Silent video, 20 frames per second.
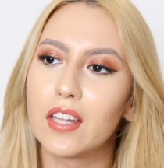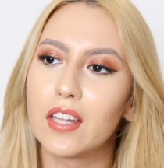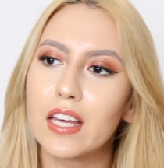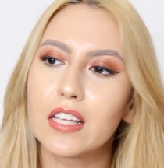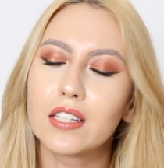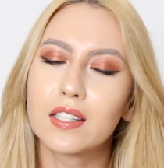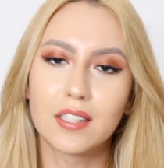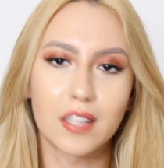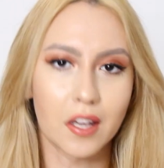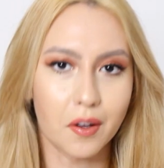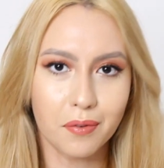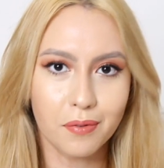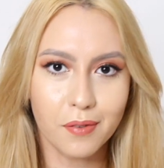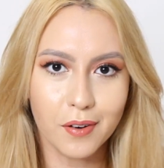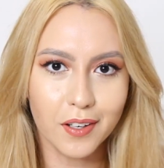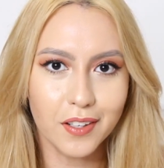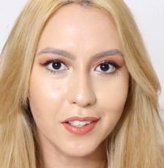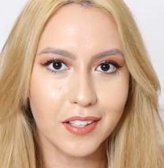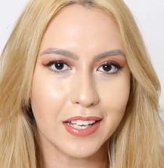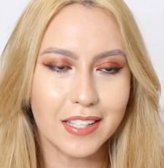it's
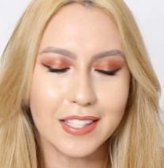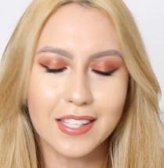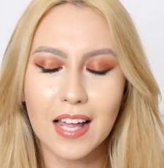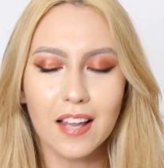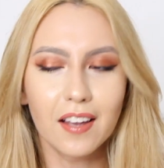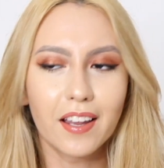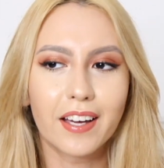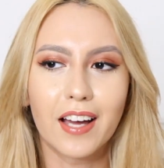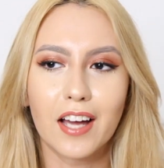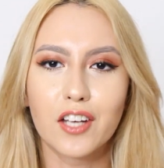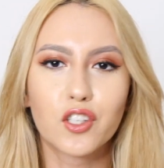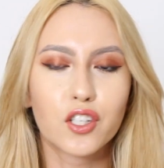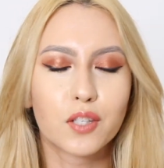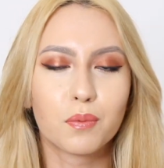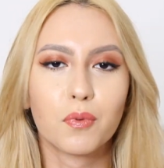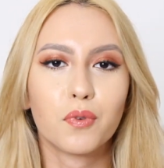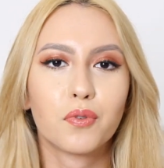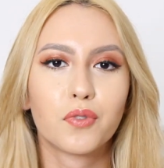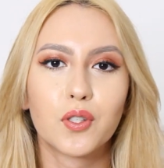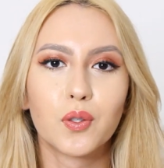different it's not like I
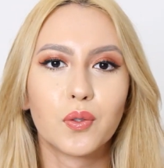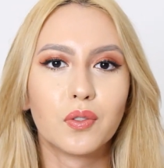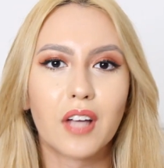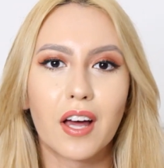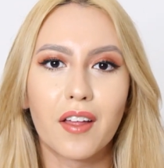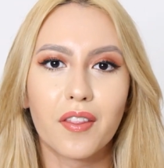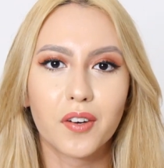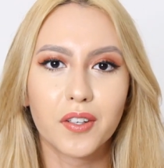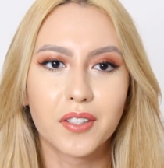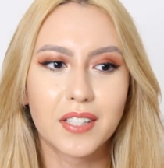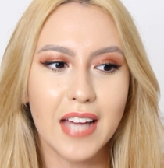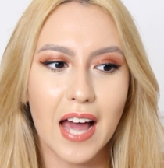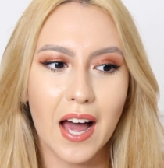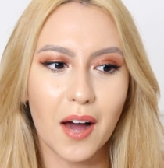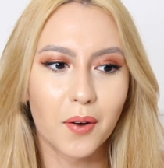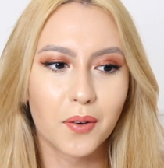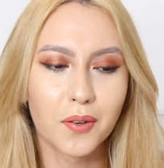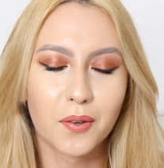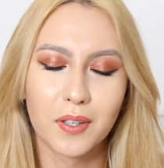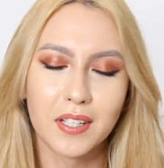just moved to another
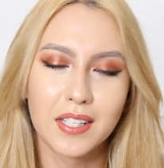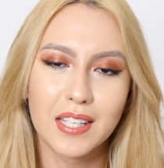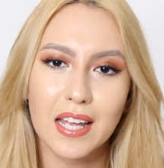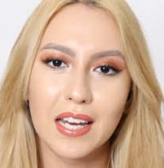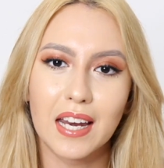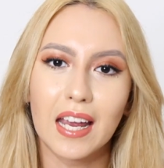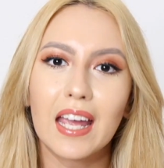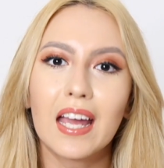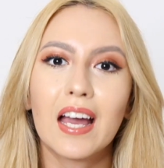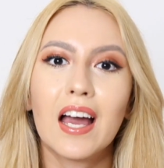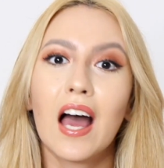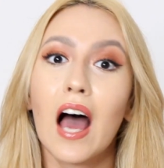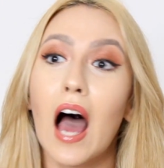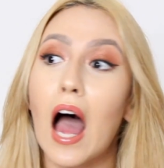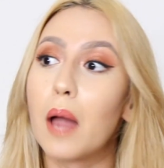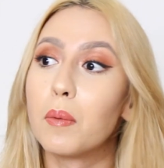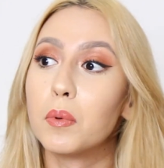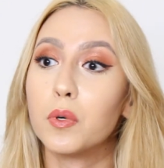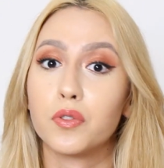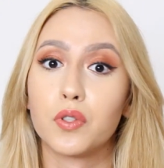town or city
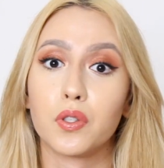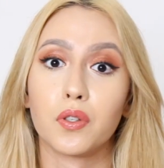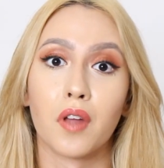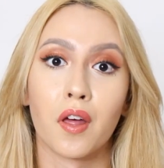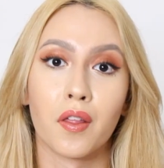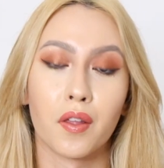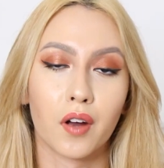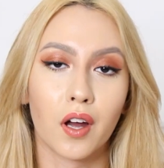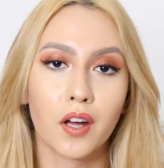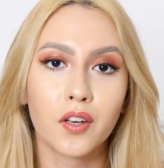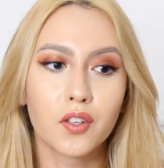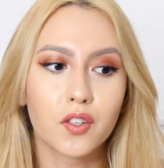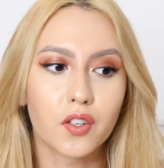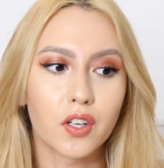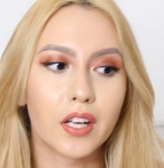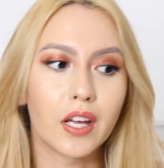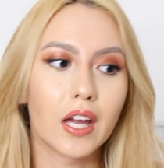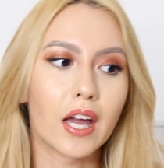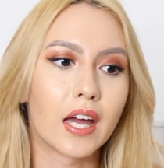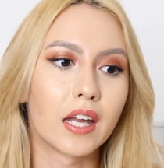I moved to another
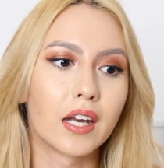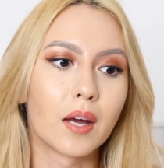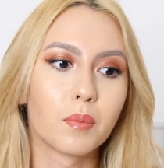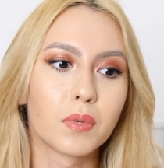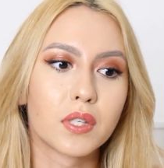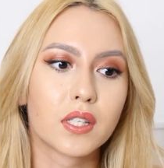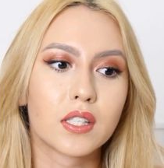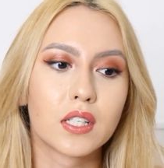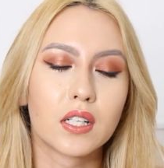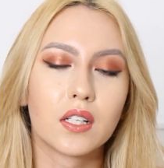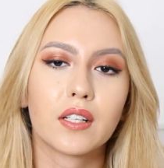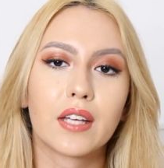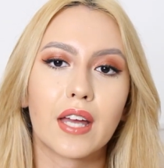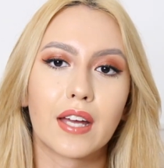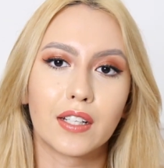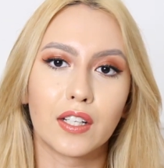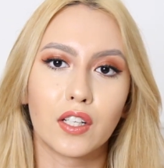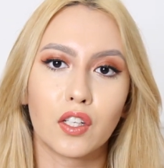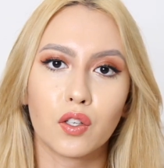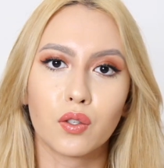country and I'm still
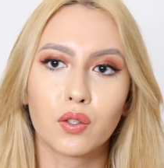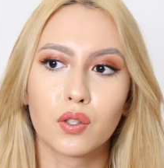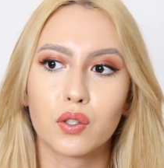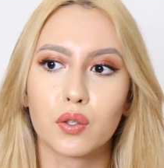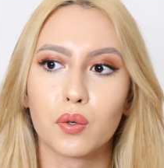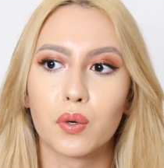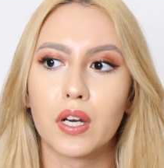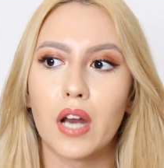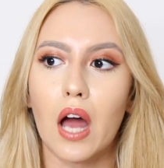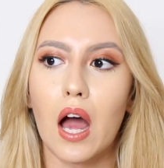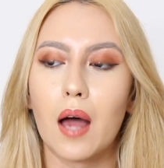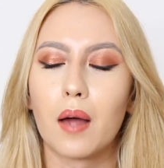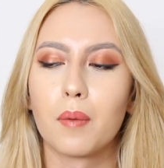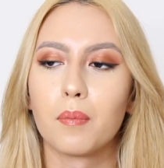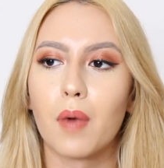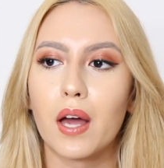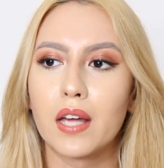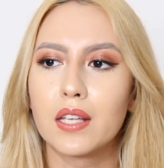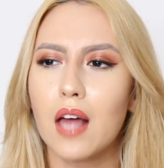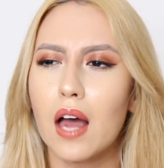getting used to it
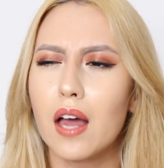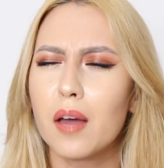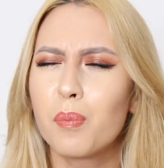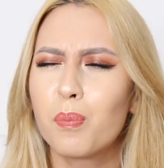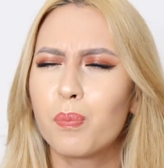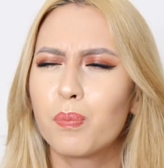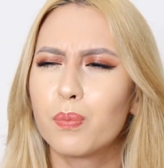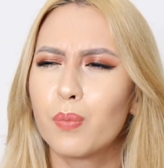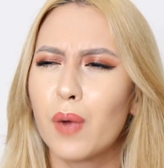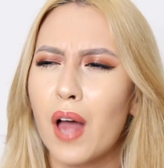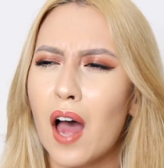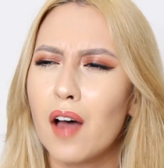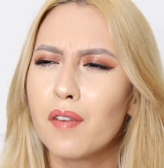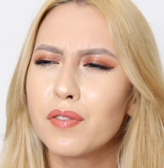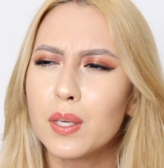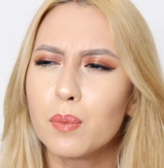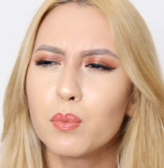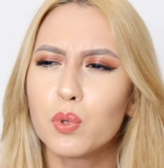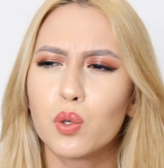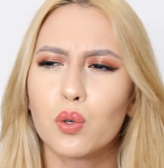I'm I, I have
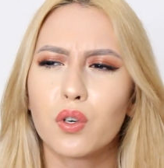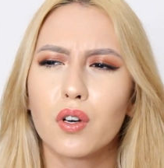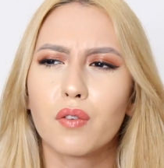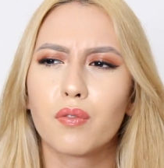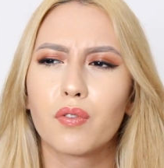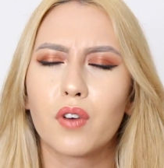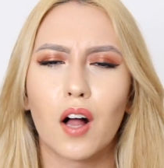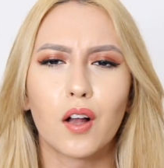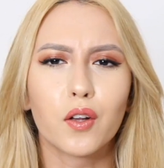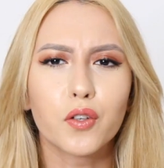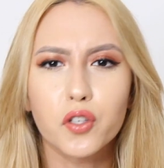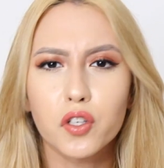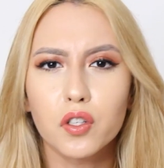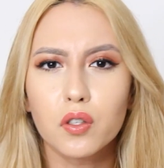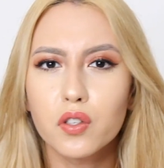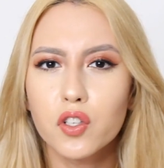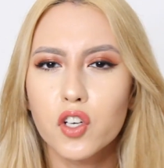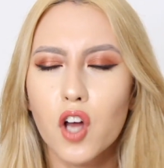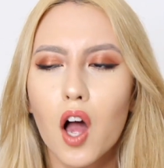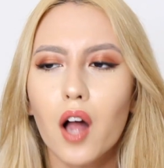some sort of
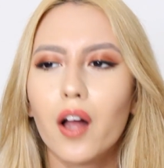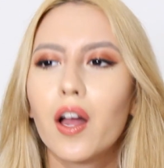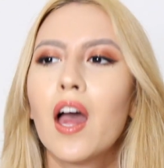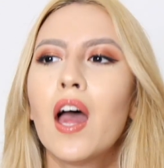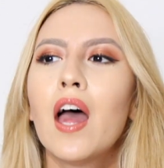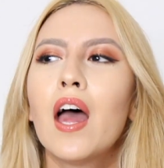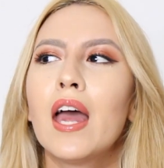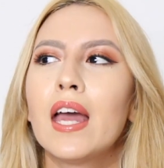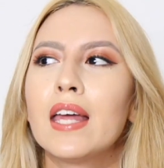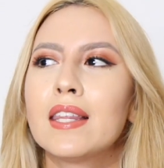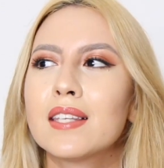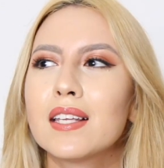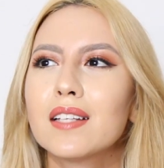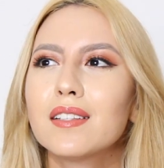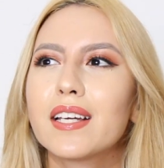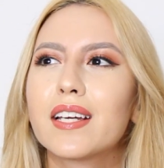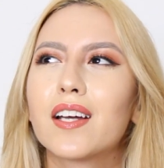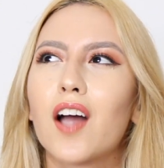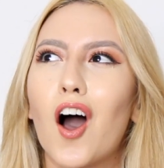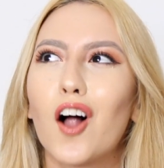cultural shock it's not
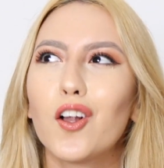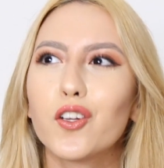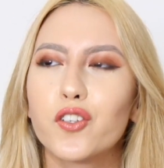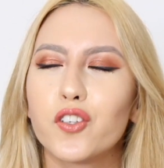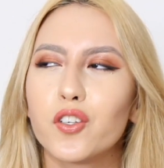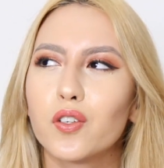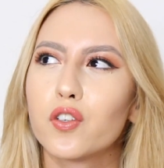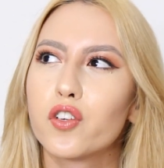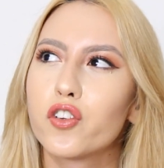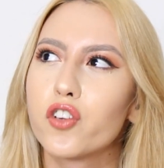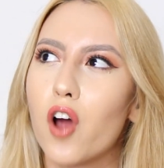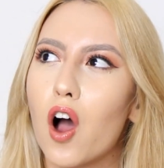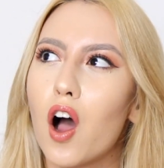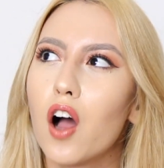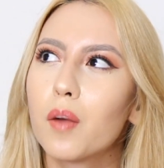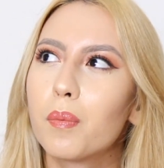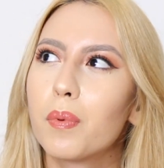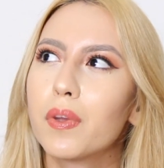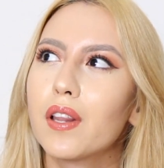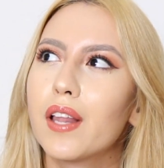like cultural
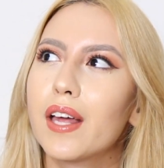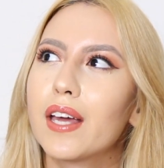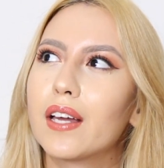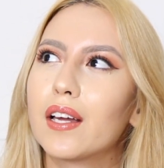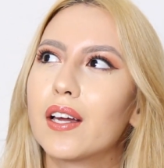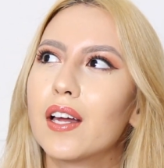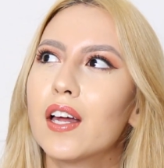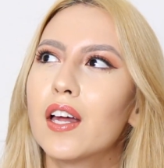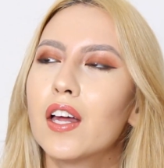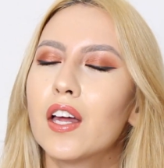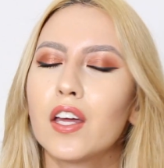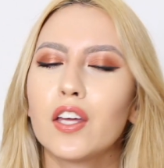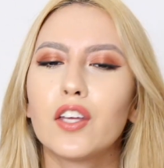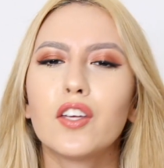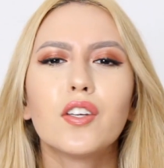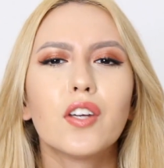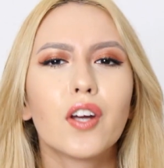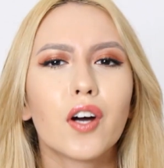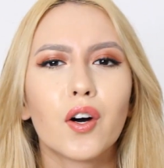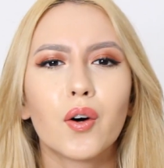shock but like
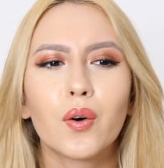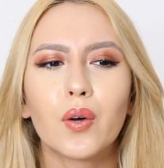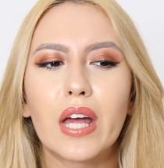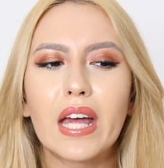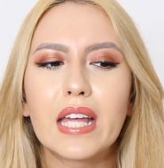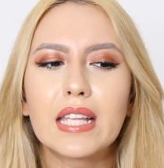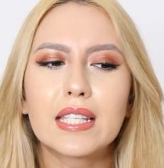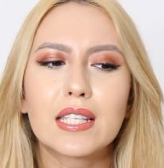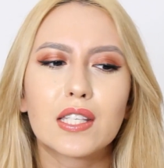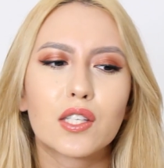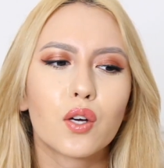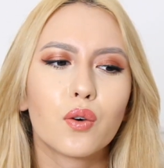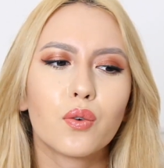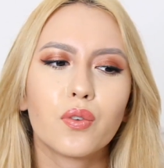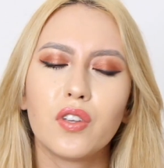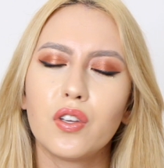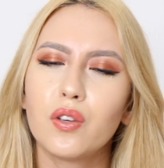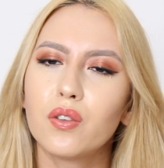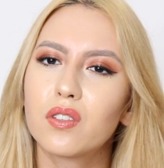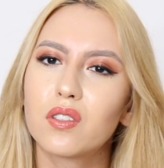you know, it's so
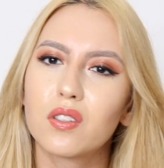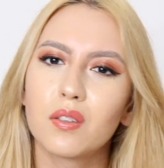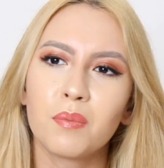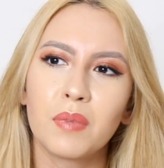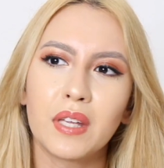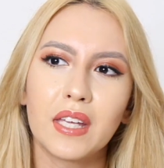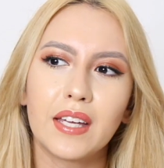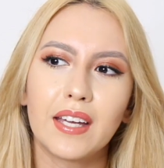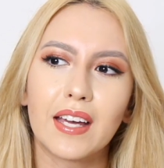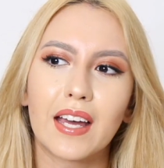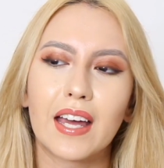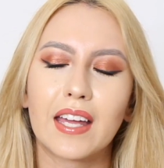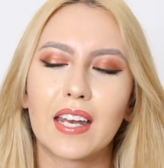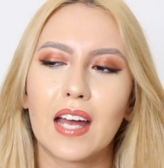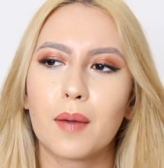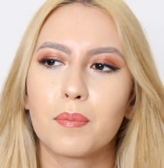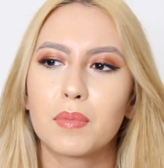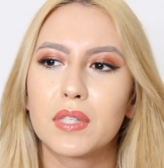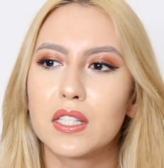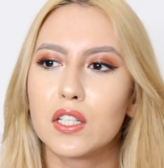new to me and
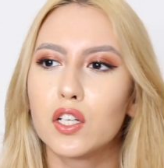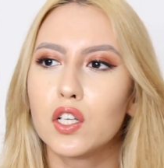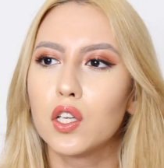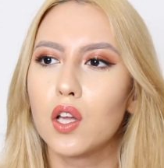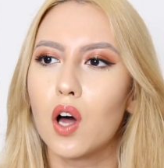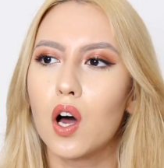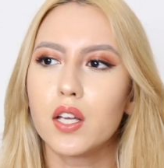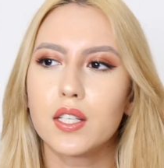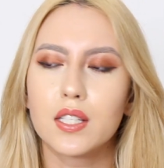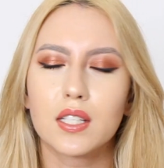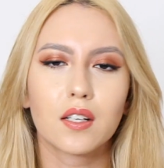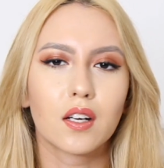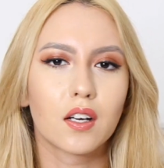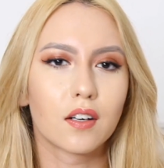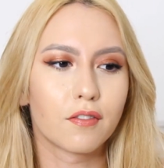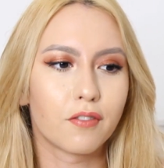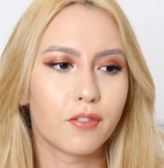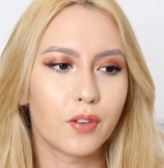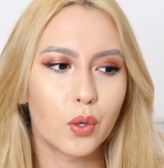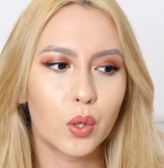I'm still lost and
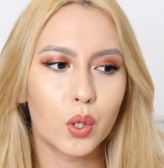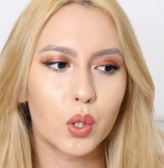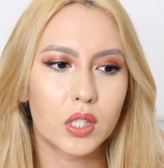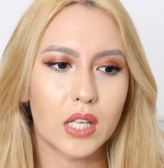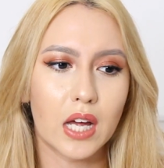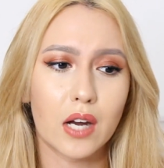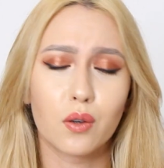confused.